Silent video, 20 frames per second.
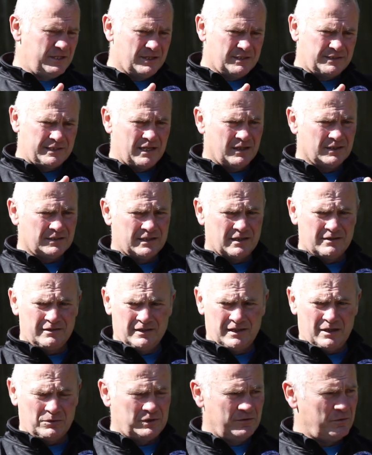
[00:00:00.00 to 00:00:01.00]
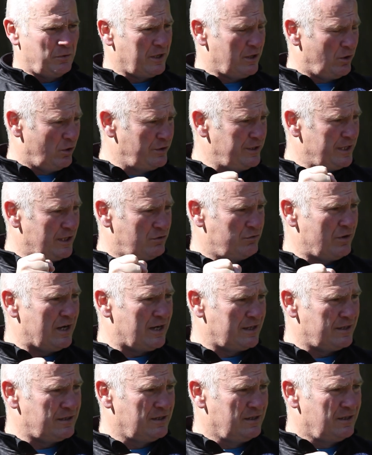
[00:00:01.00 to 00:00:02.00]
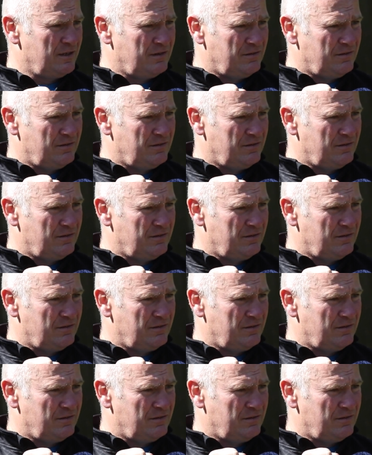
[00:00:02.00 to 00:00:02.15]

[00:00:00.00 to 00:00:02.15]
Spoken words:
yourself said, Dowse, if you want 100 grand,